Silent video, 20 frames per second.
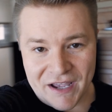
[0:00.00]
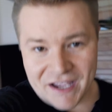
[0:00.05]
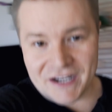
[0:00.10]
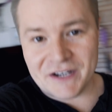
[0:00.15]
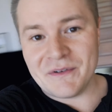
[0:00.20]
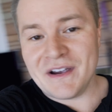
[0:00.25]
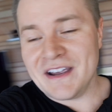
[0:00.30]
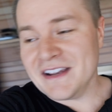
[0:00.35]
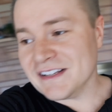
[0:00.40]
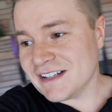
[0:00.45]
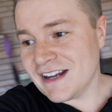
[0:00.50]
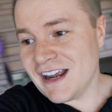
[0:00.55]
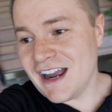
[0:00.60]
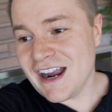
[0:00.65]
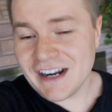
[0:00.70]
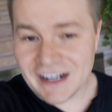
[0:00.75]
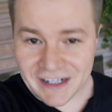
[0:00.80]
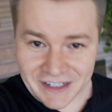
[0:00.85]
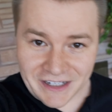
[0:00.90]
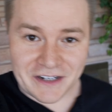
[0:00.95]
anyways, I
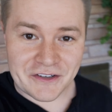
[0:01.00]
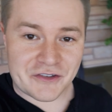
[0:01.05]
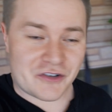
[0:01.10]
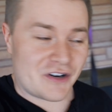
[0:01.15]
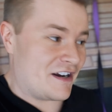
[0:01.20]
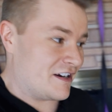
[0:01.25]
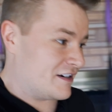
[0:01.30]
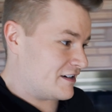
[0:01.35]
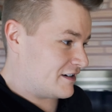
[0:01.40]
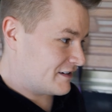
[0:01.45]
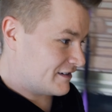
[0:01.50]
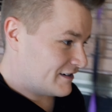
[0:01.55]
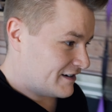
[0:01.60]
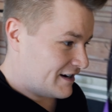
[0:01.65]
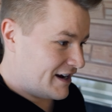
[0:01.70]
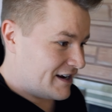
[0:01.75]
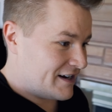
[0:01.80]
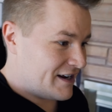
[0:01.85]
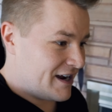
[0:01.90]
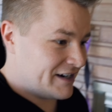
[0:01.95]
gotta get a drink,
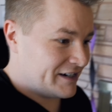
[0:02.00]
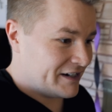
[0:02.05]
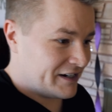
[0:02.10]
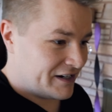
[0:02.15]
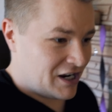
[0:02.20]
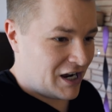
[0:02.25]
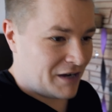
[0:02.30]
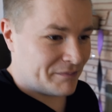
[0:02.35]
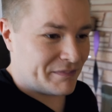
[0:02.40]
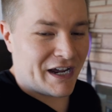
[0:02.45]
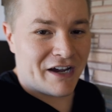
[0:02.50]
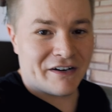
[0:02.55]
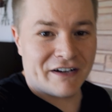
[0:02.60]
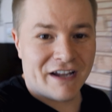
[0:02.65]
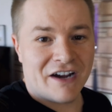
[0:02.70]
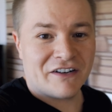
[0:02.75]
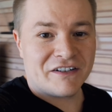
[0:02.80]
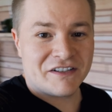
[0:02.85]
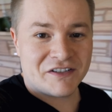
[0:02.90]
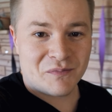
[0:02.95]
and I need to calm down
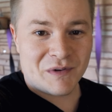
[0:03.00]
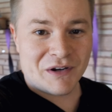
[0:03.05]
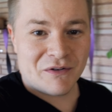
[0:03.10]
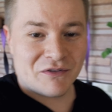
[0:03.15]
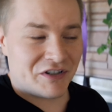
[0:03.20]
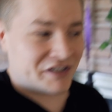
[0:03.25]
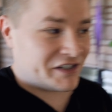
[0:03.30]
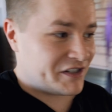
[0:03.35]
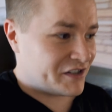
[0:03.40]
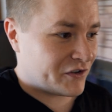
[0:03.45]
now because we were just